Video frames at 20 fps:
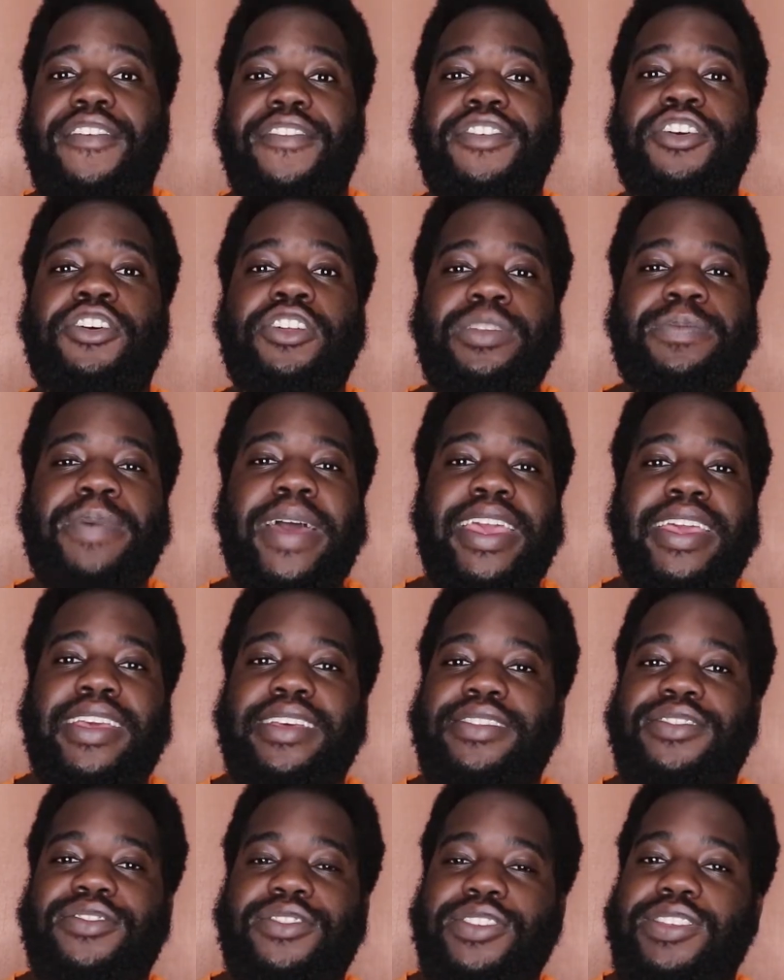Fueled by
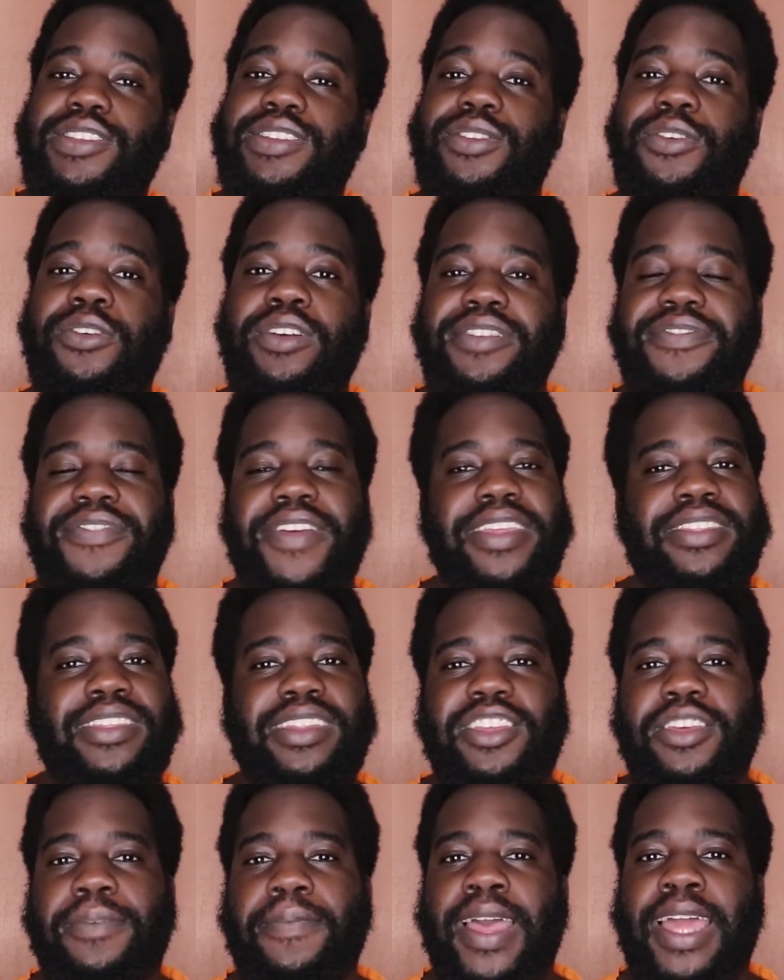his restored faith in
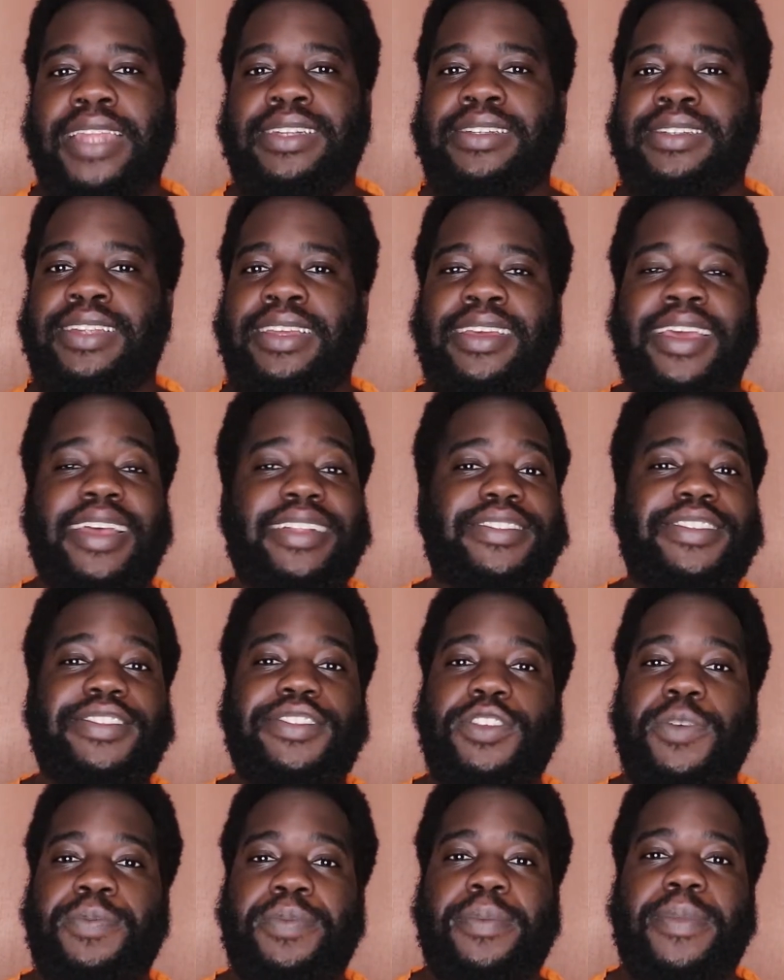humanity and
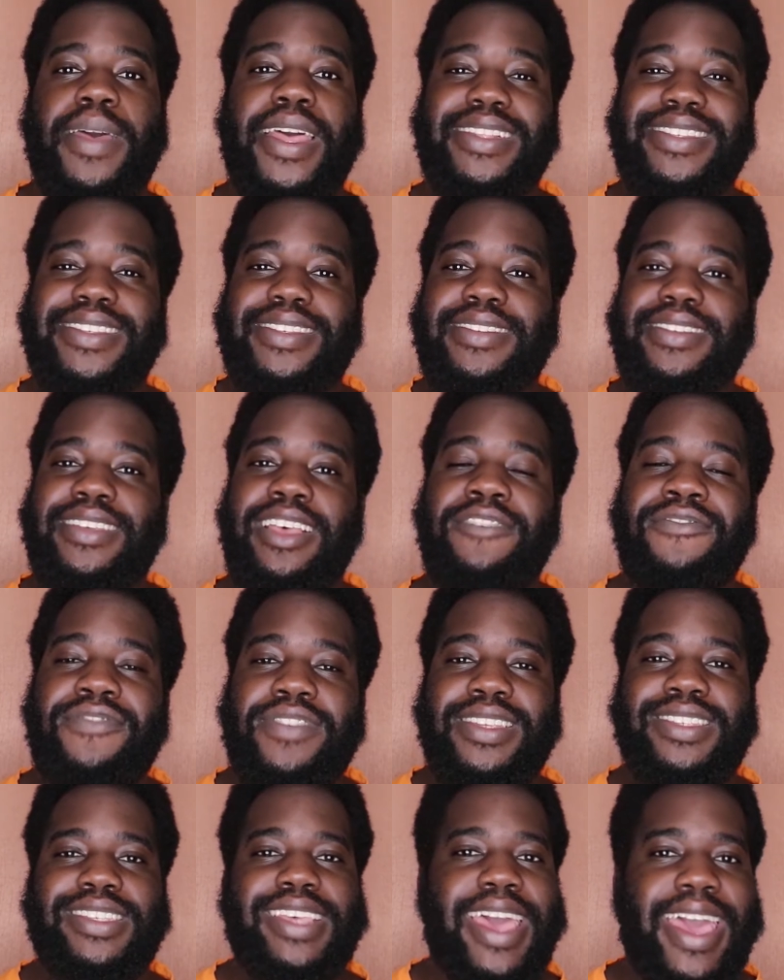Superman's
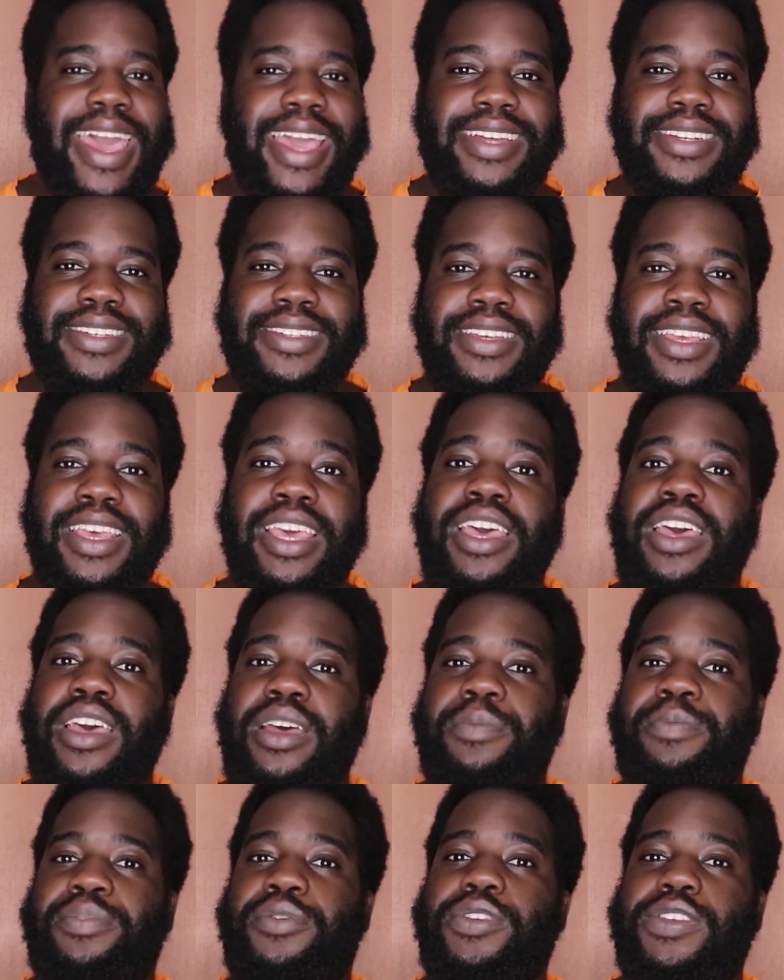selfless act,
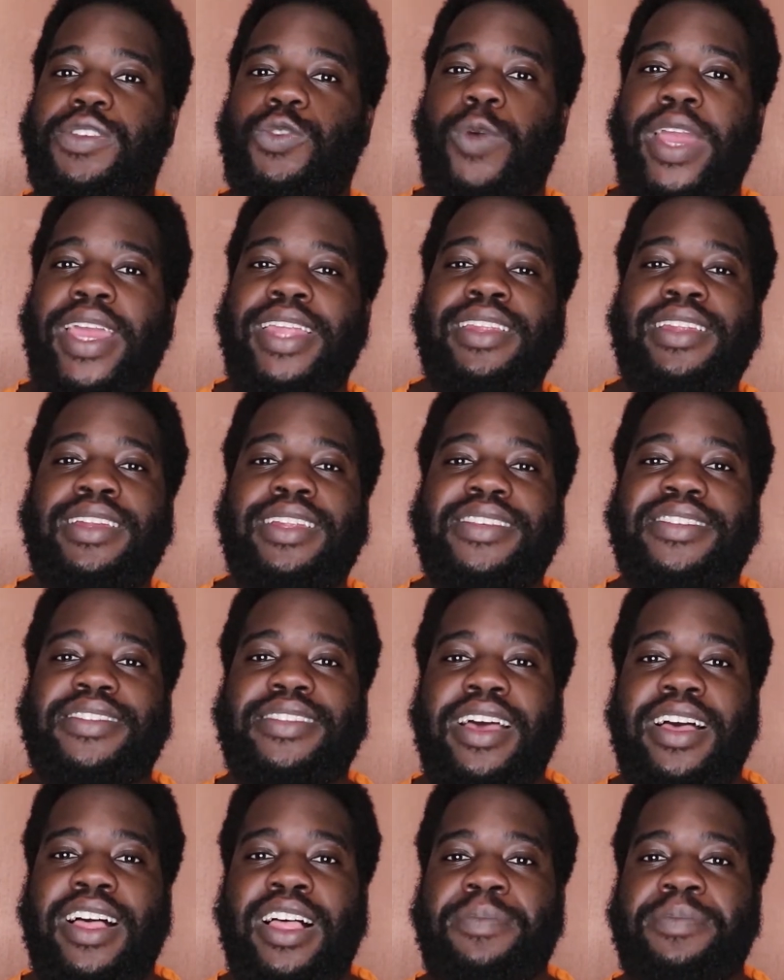Bruce Wayne enlists
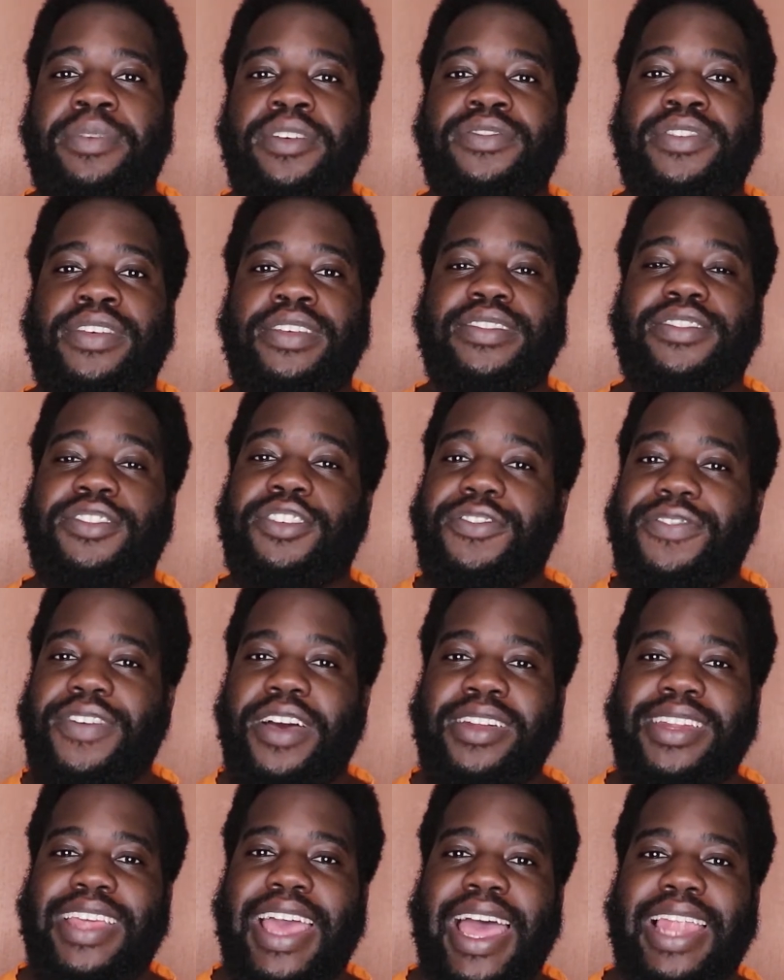the help of his
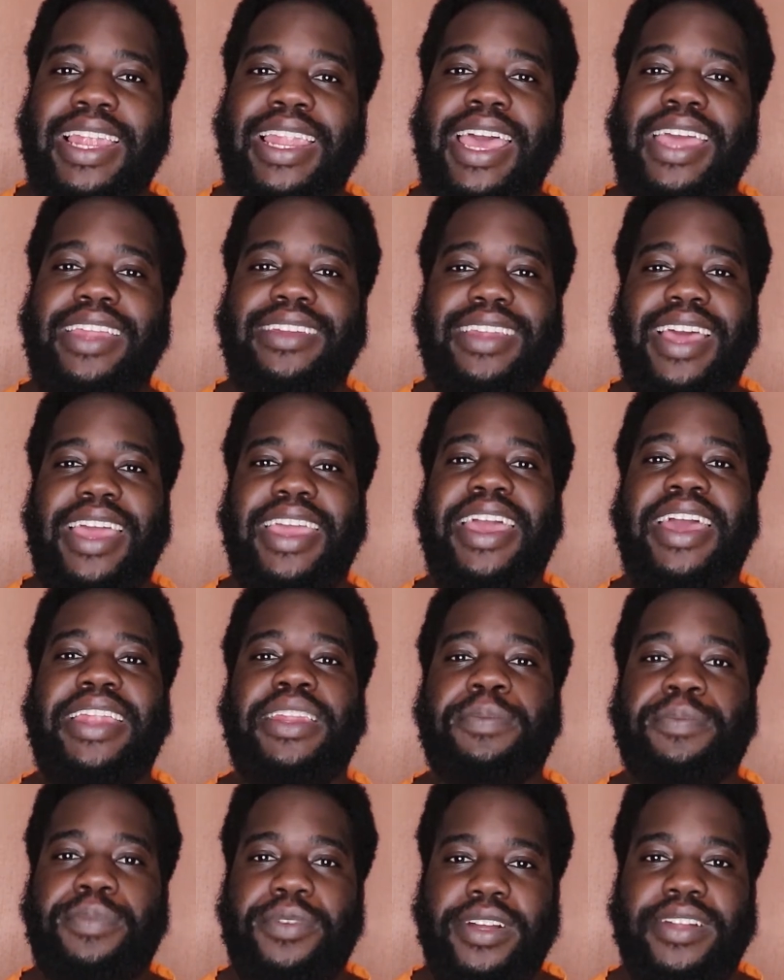newfound ally
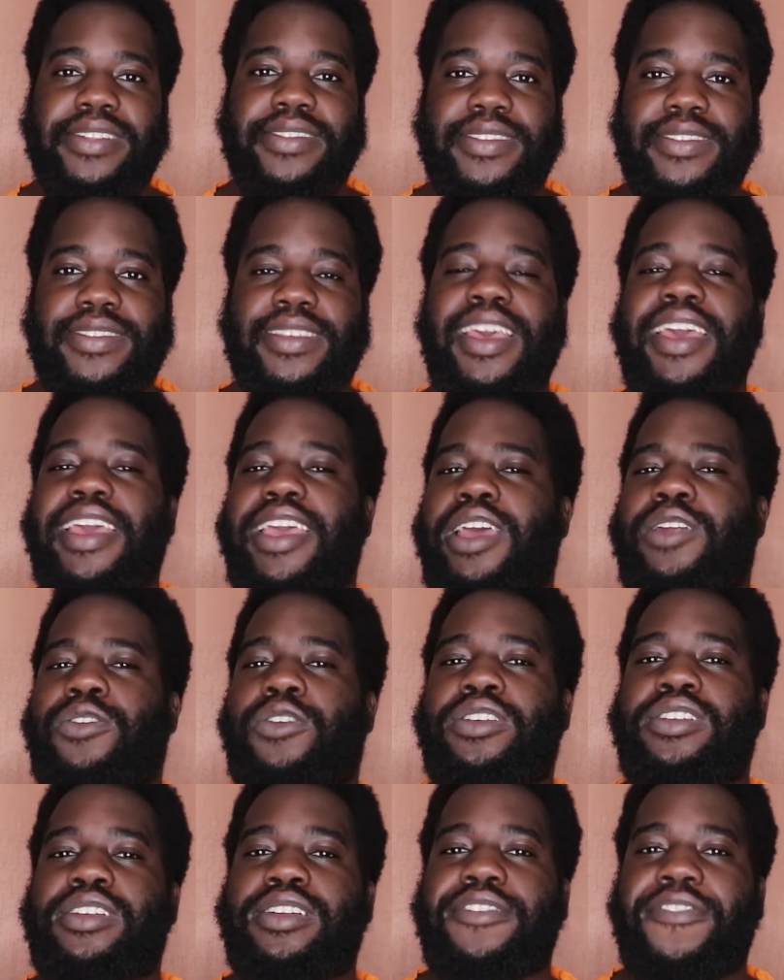Diana Prince in
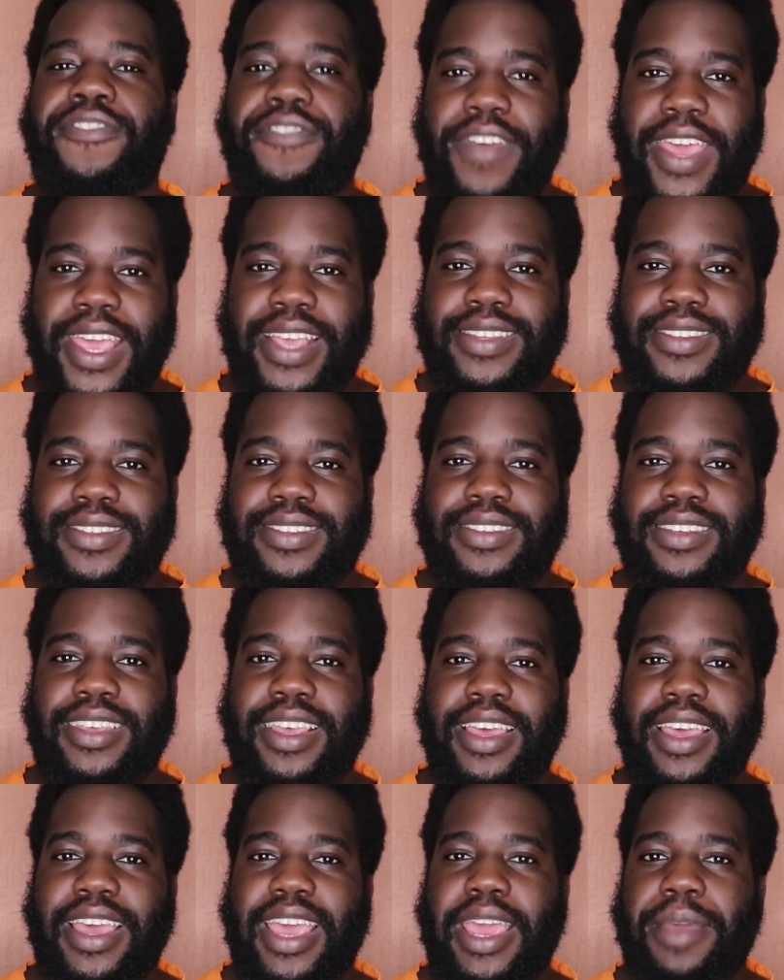order to face
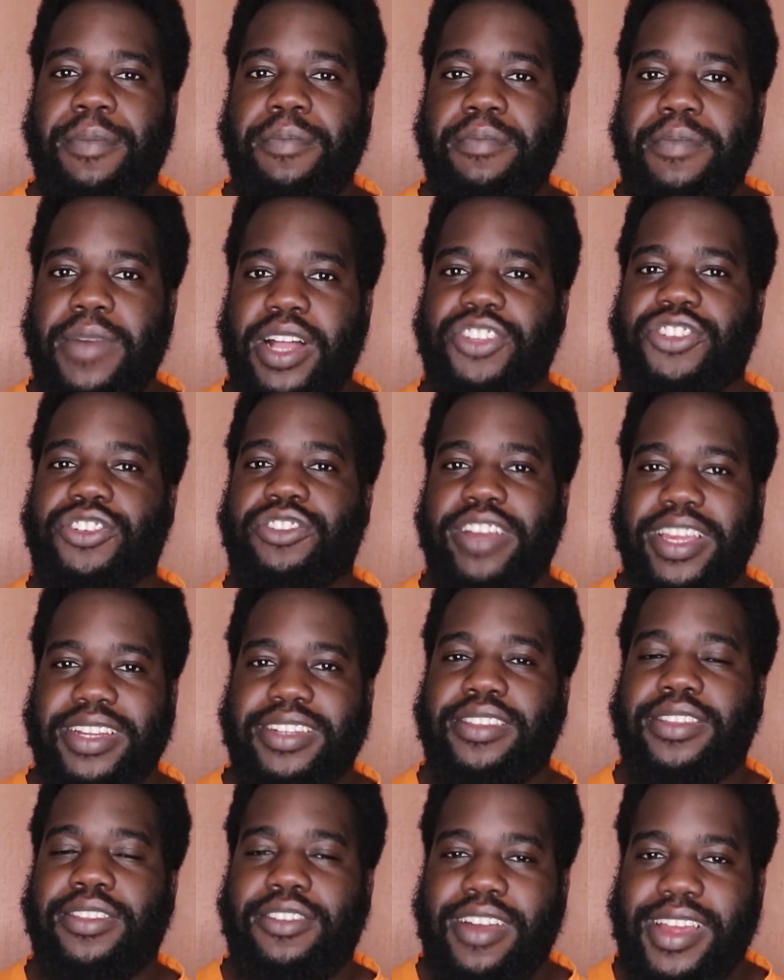a much
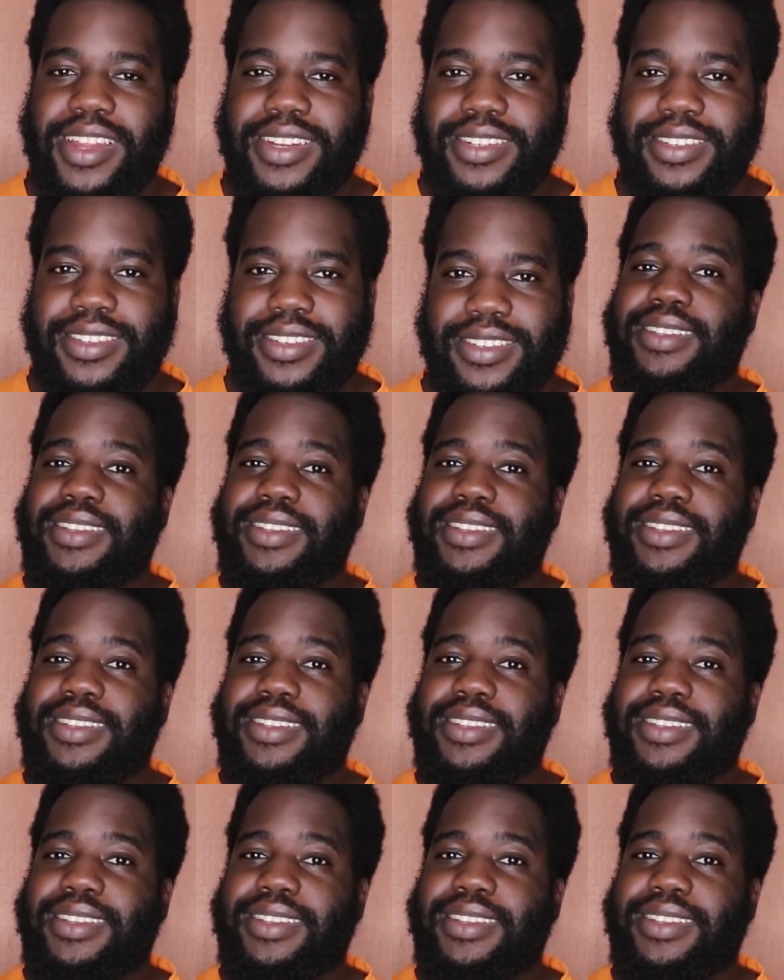greater threat.